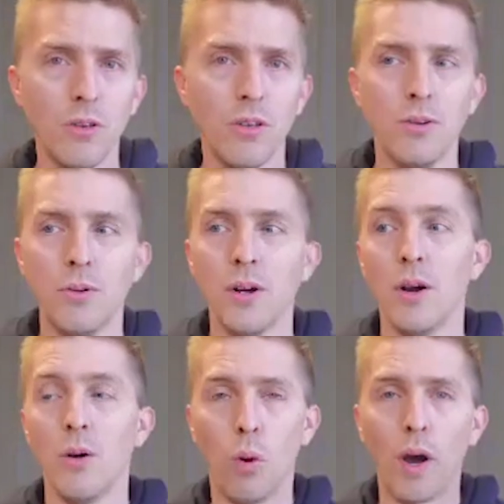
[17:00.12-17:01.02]
you
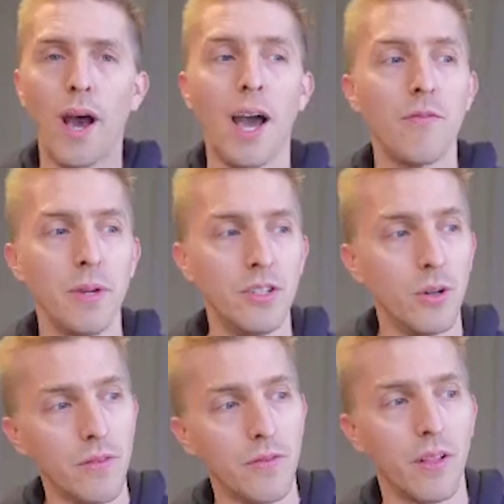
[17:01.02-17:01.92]
what I've been
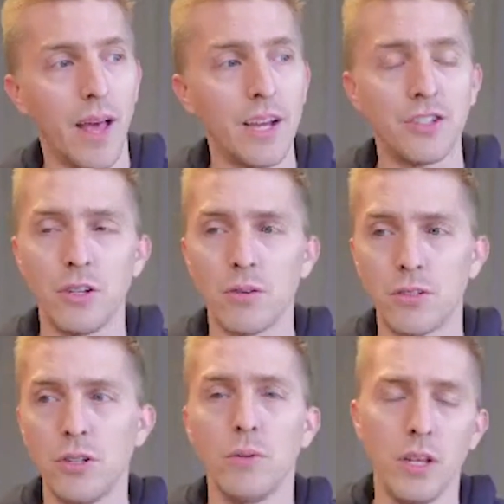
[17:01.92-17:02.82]
doing for the last year or two,